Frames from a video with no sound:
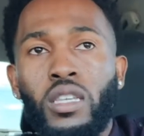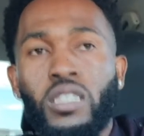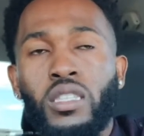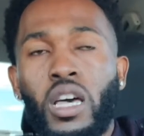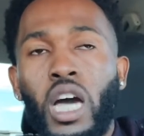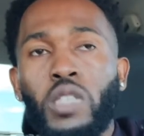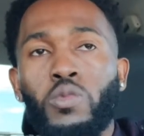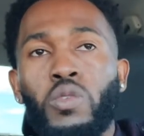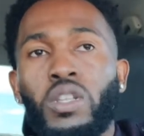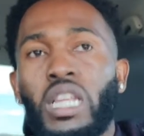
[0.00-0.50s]

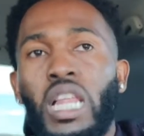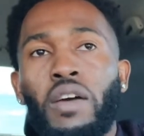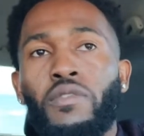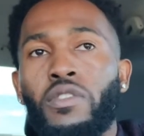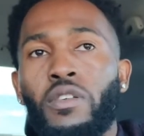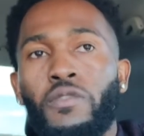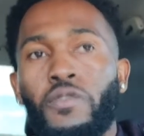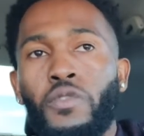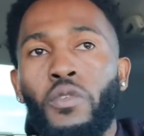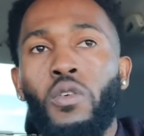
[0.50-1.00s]
Suns went
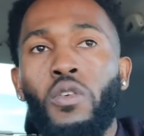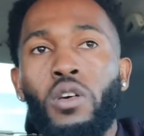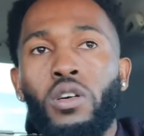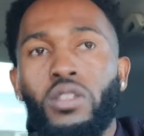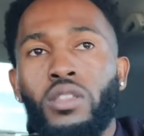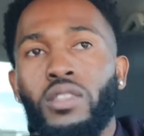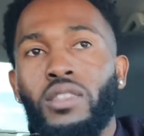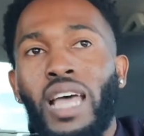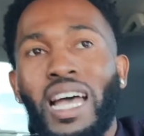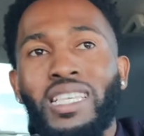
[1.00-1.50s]
11-4.
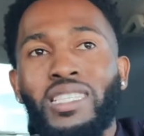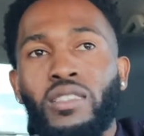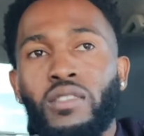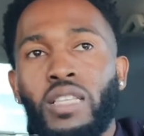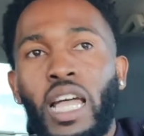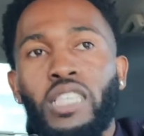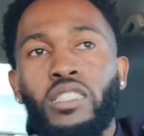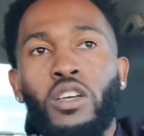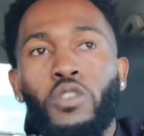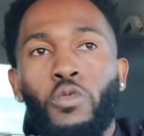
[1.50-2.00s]

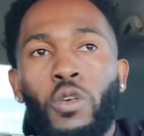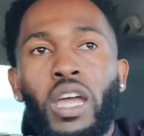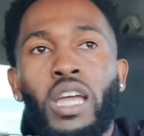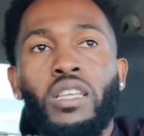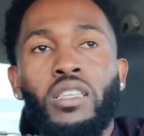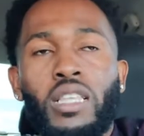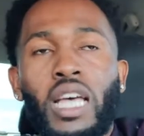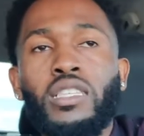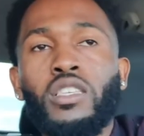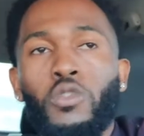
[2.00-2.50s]
That's a
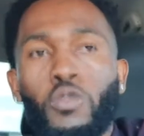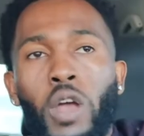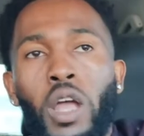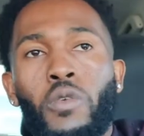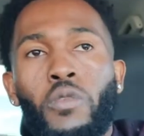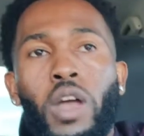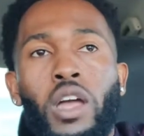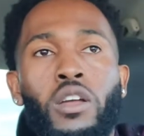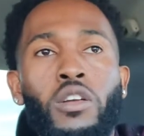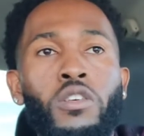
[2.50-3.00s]
great
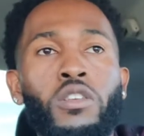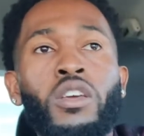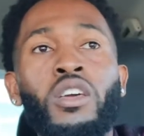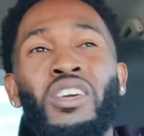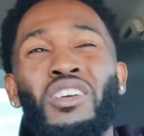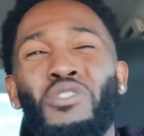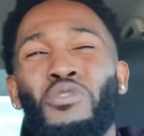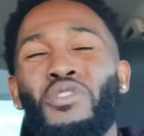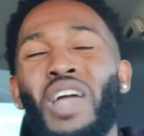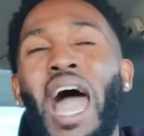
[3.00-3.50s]
record.
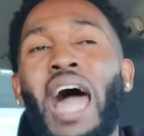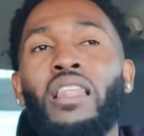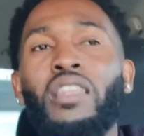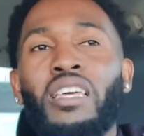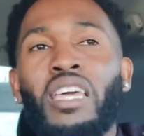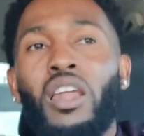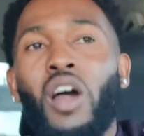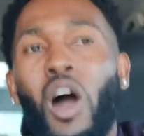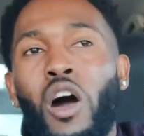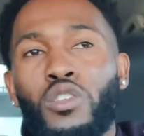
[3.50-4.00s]
You got to
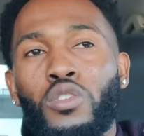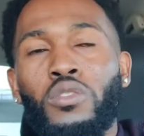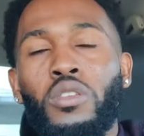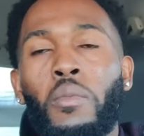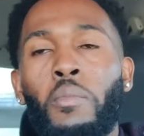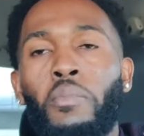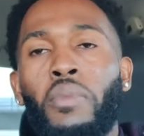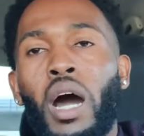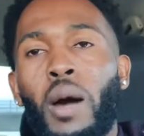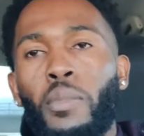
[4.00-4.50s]
look at also the
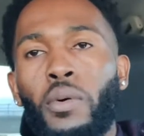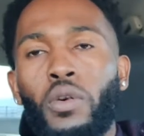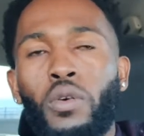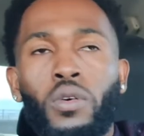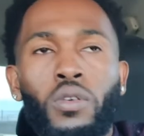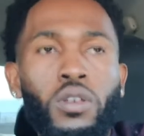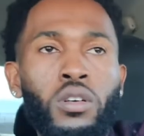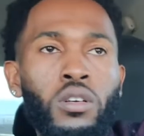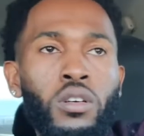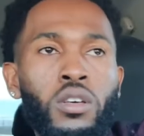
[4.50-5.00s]

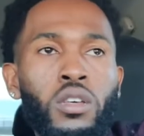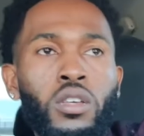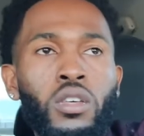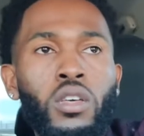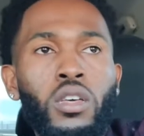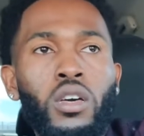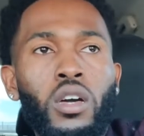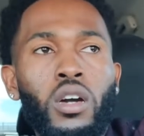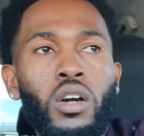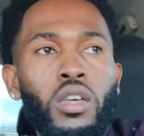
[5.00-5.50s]
bubble
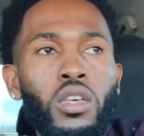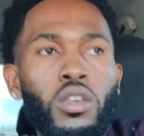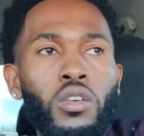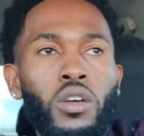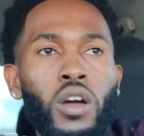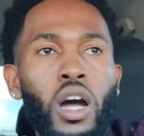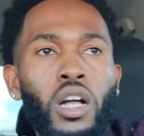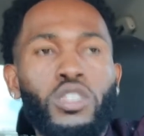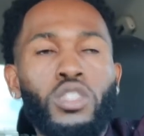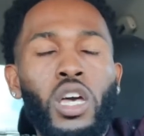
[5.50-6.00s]

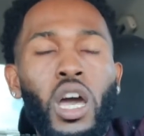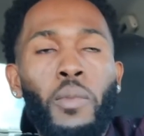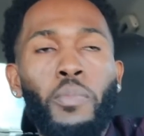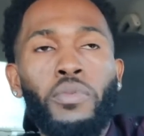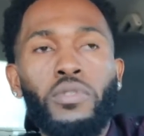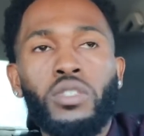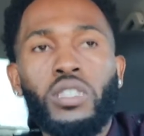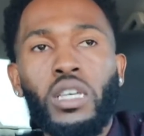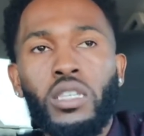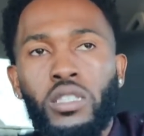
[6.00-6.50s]
a couple
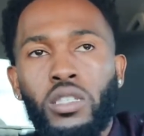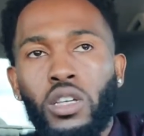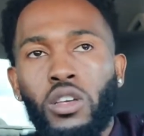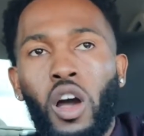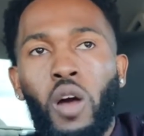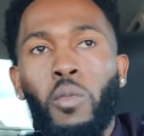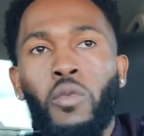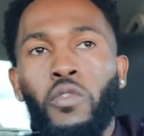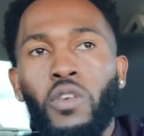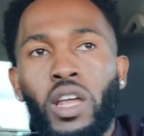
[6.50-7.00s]
of seasons
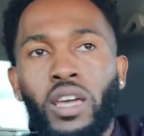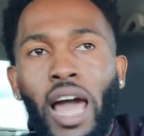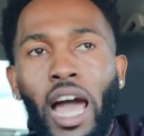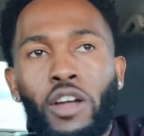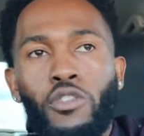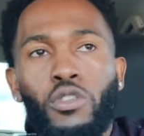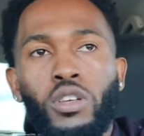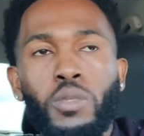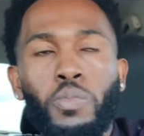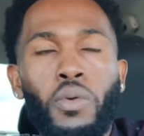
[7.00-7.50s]
ago before they
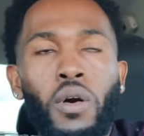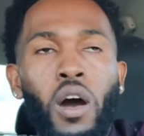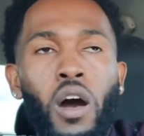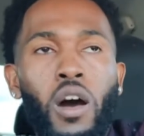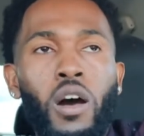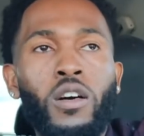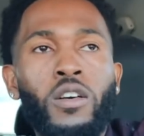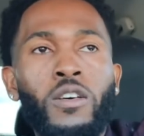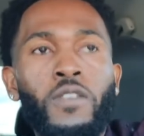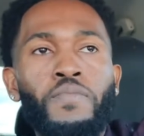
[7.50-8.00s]
got Chris
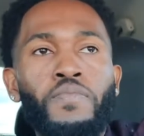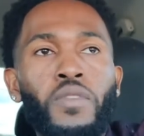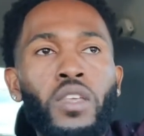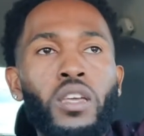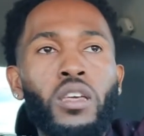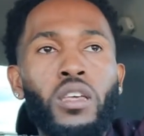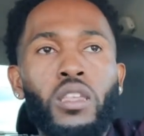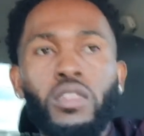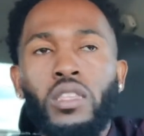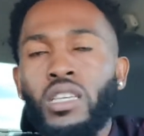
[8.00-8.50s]
Paul,
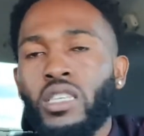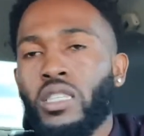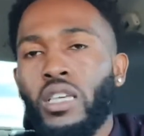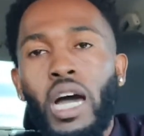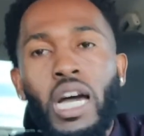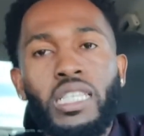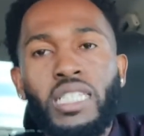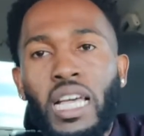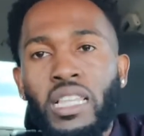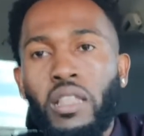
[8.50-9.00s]
the
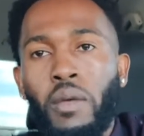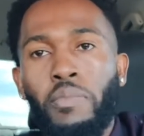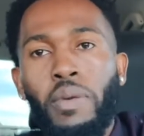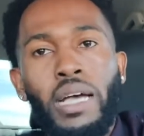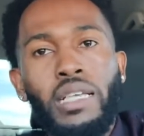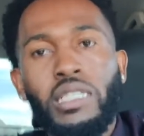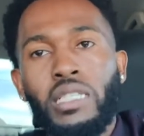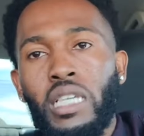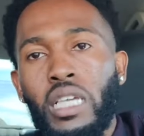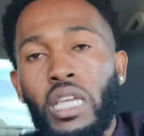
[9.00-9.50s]
Suns had the
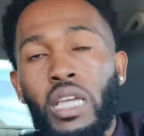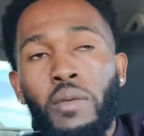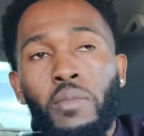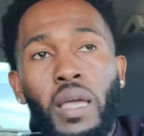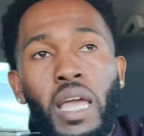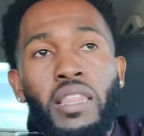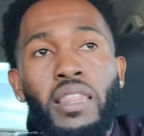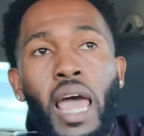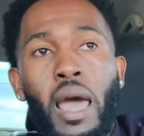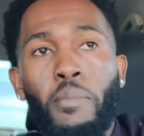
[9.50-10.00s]
best team
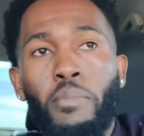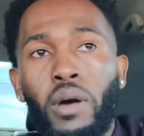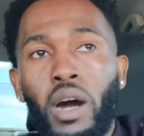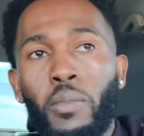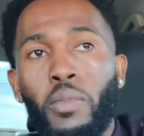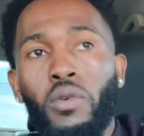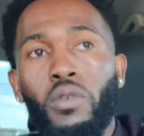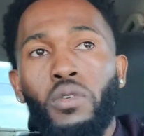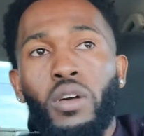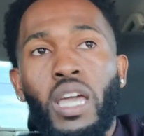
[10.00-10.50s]
in that
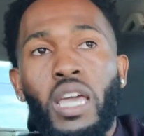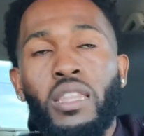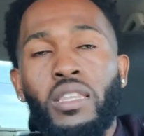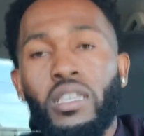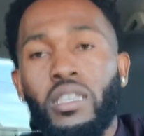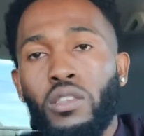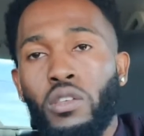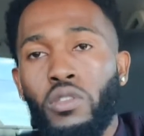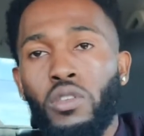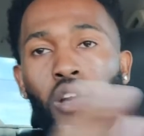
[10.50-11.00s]
bubble in the
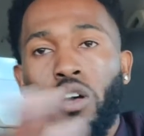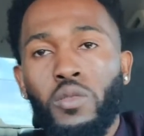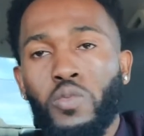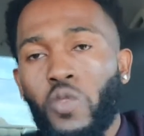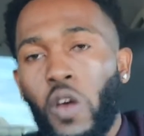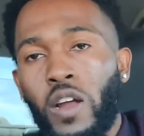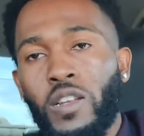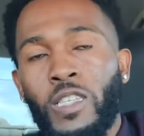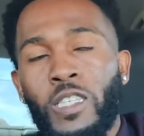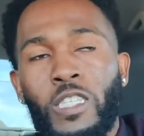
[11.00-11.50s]
as
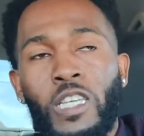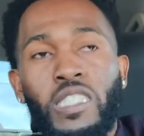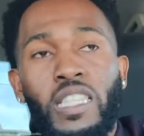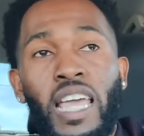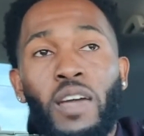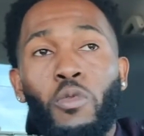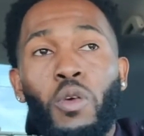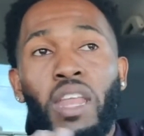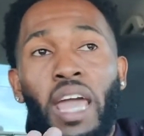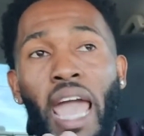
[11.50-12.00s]
part of the season.
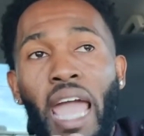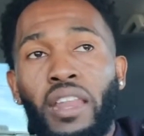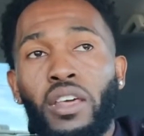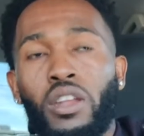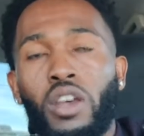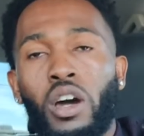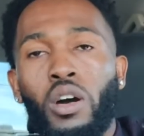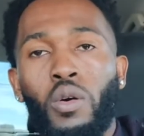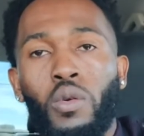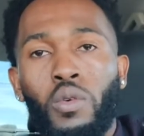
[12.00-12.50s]
They went
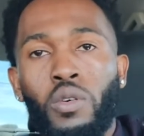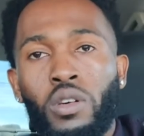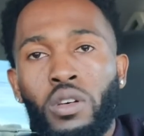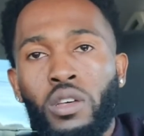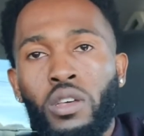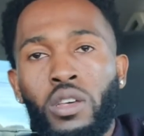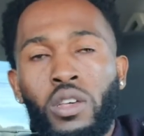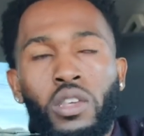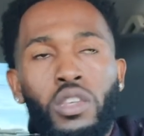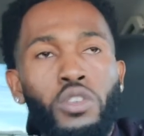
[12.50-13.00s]
8-0.
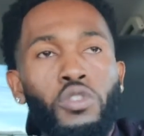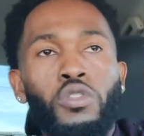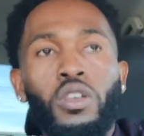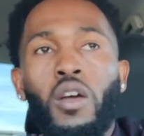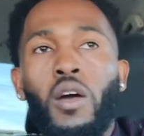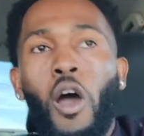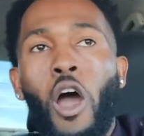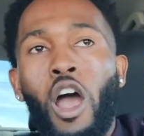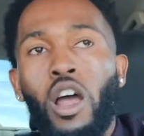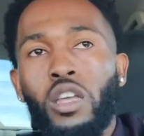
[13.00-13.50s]
You can
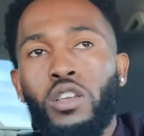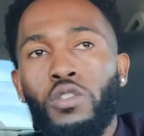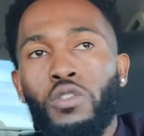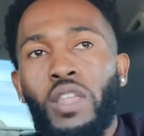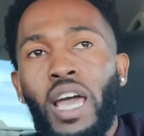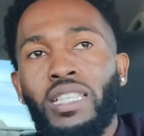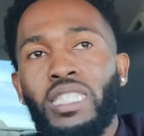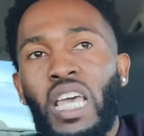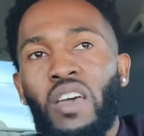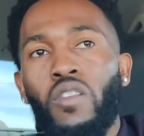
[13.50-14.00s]
argue
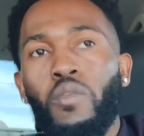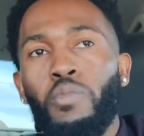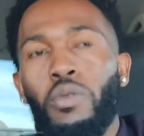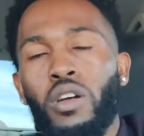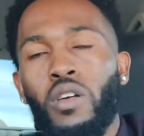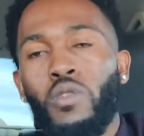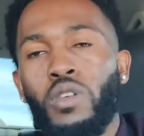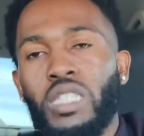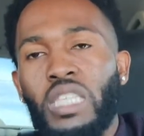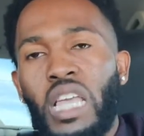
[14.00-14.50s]
that Devin
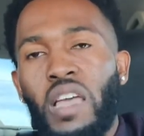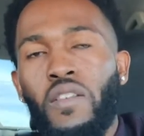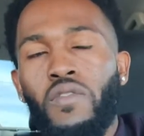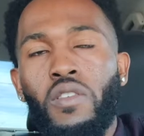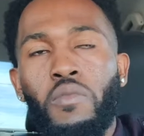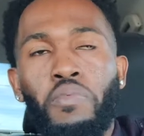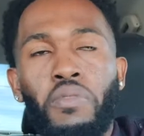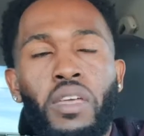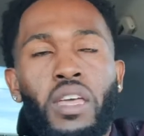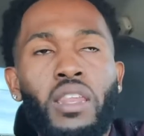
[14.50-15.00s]
Booker was the
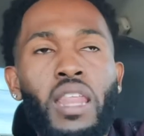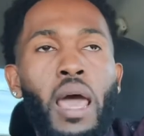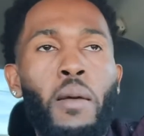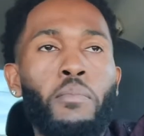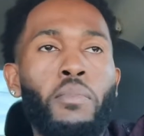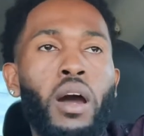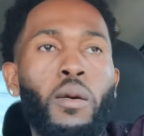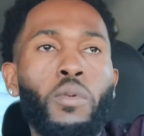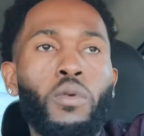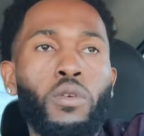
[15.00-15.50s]
MVP in that
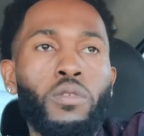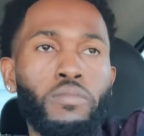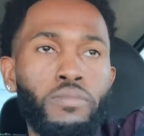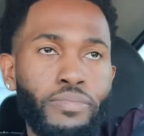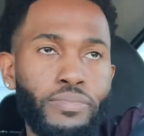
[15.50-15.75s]
bubble